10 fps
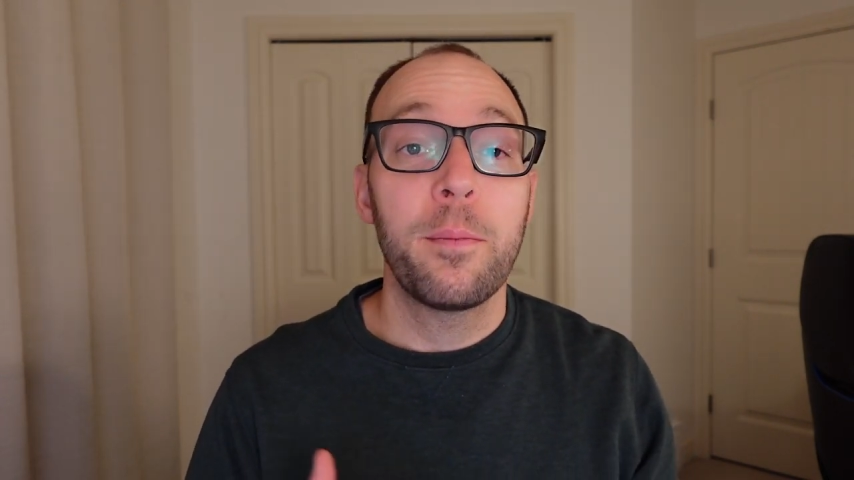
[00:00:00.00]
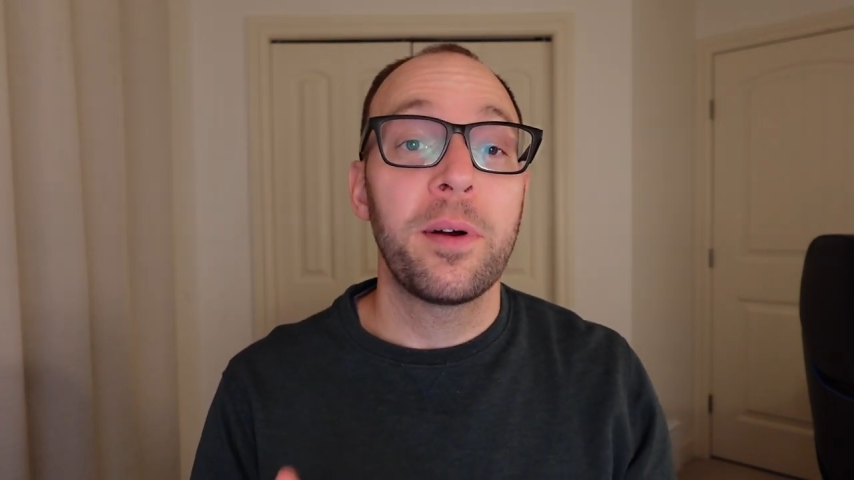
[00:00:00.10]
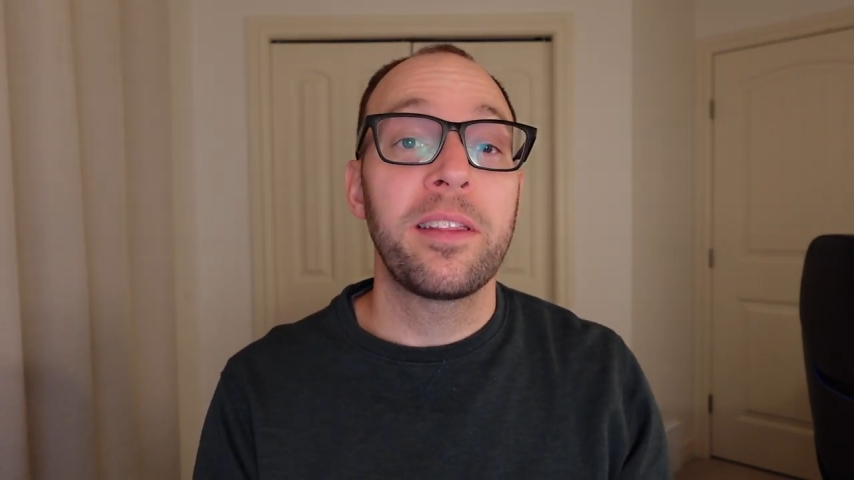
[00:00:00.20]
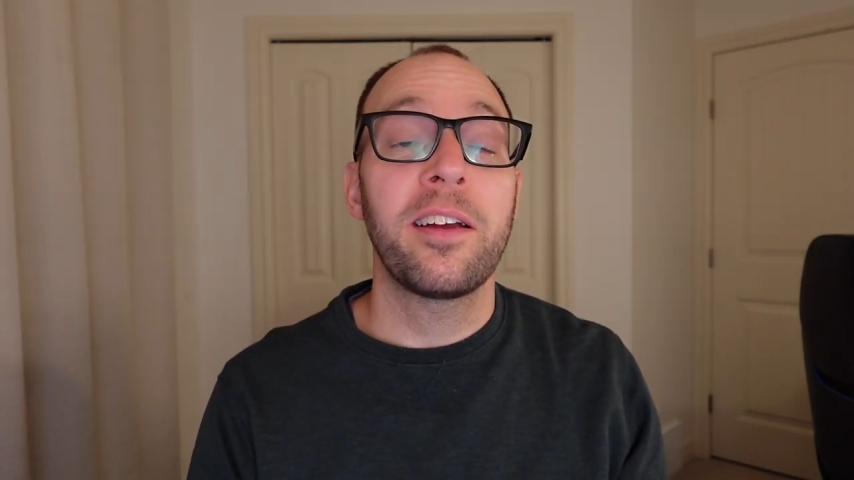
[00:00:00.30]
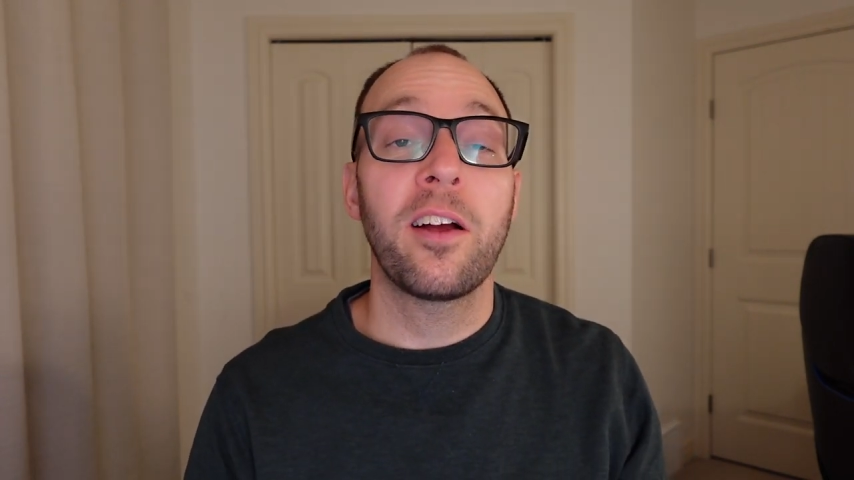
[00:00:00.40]

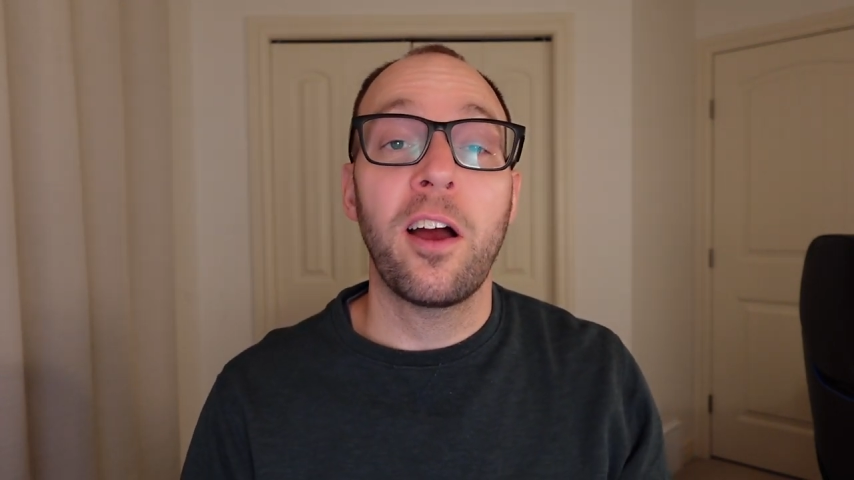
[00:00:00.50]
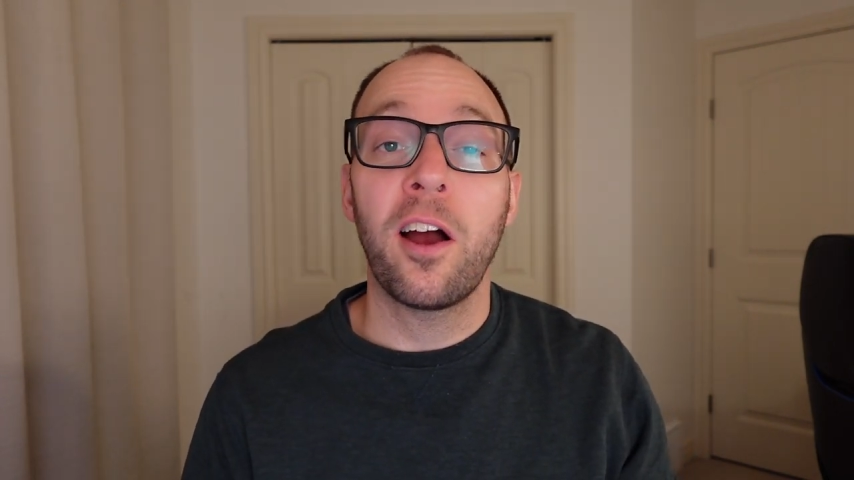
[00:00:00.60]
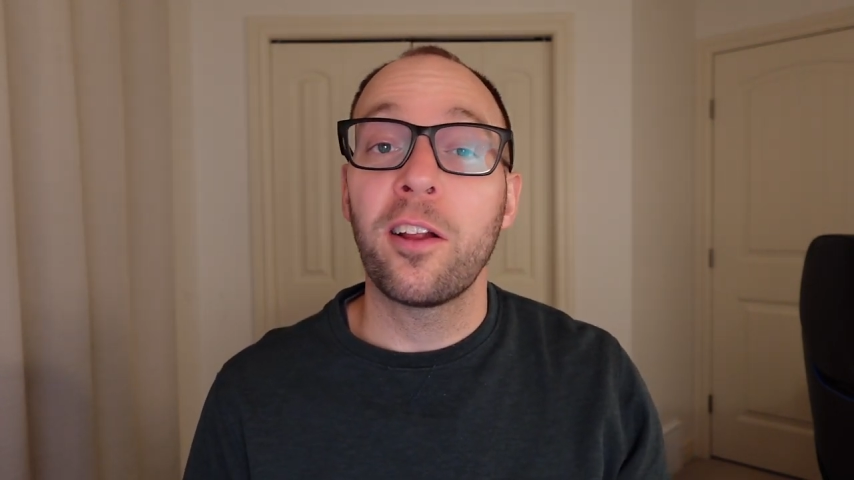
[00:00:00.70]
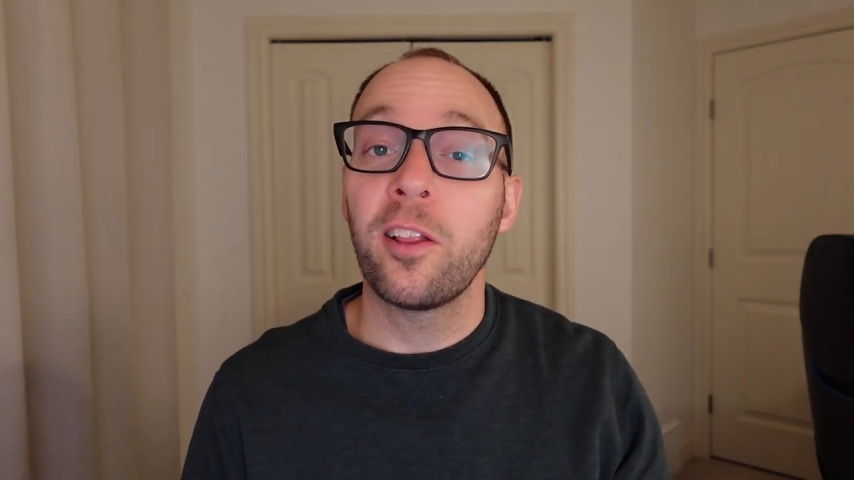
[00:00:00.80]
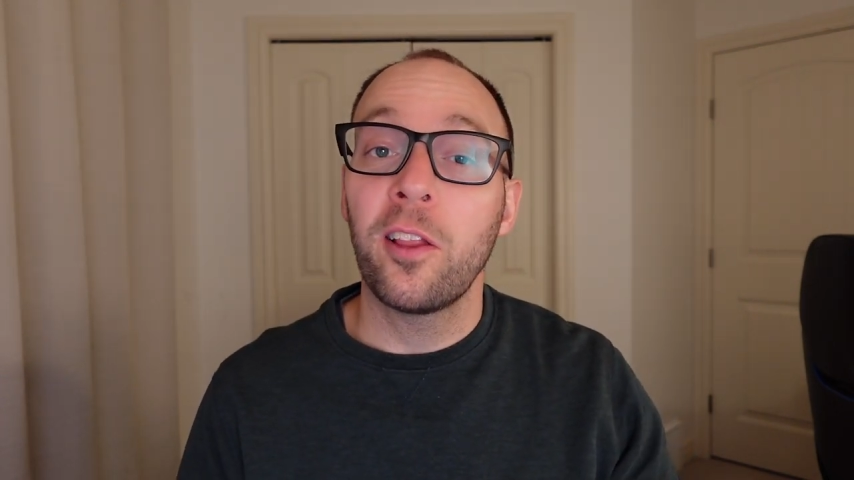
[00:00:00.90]
but there
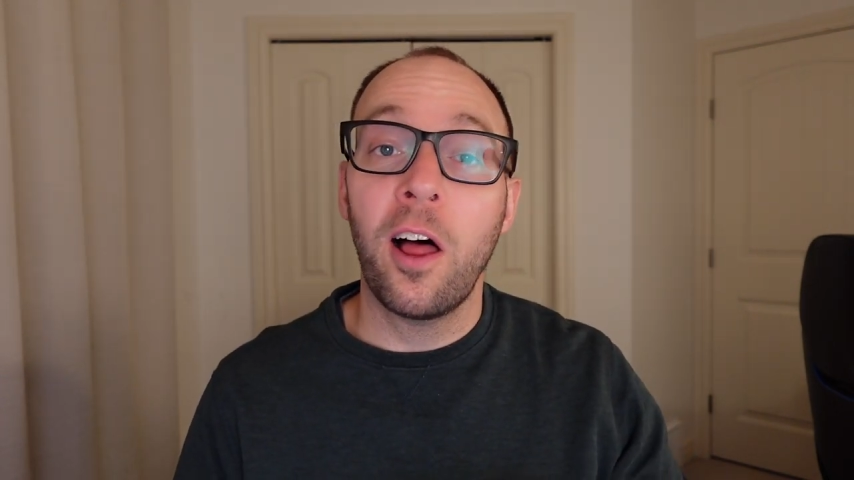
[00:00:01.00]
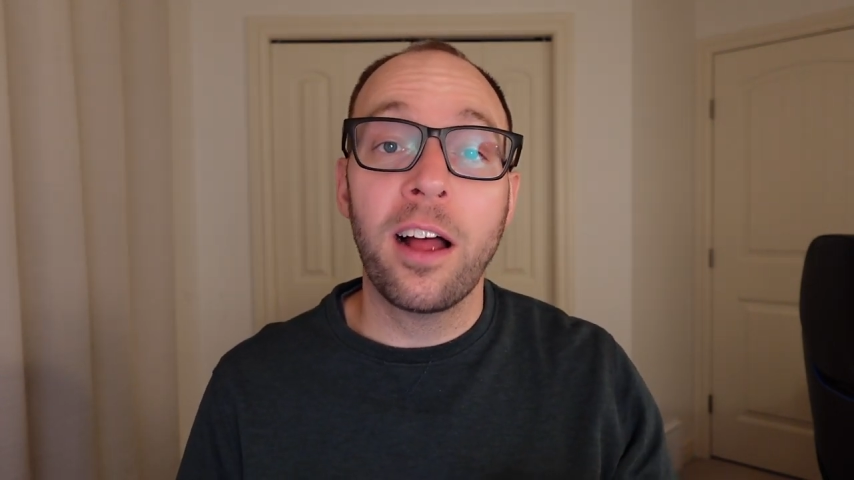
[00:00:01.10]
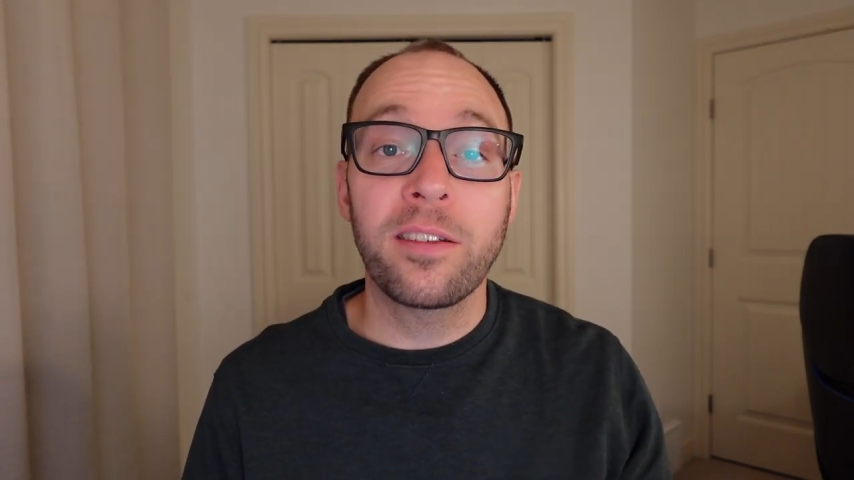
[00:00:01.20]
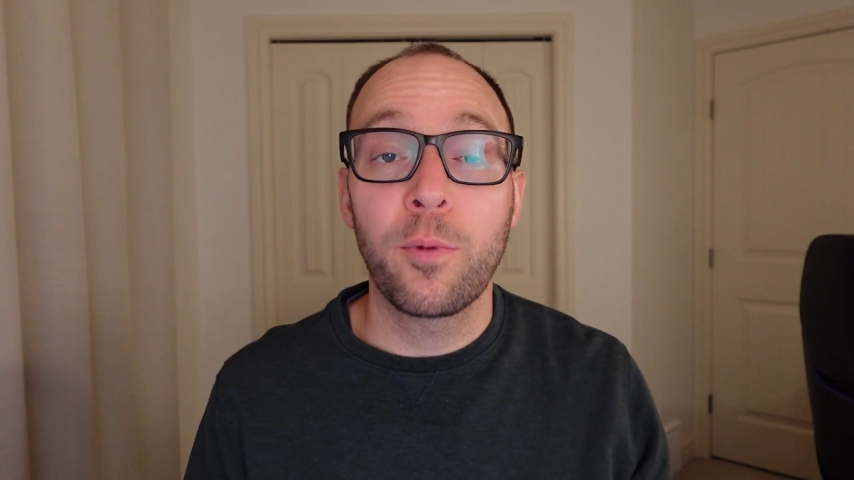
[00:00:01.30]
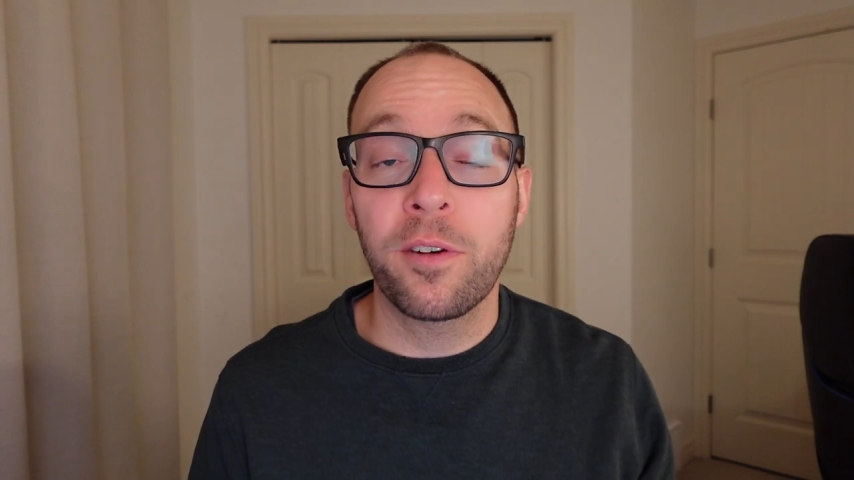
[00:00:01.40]
are lots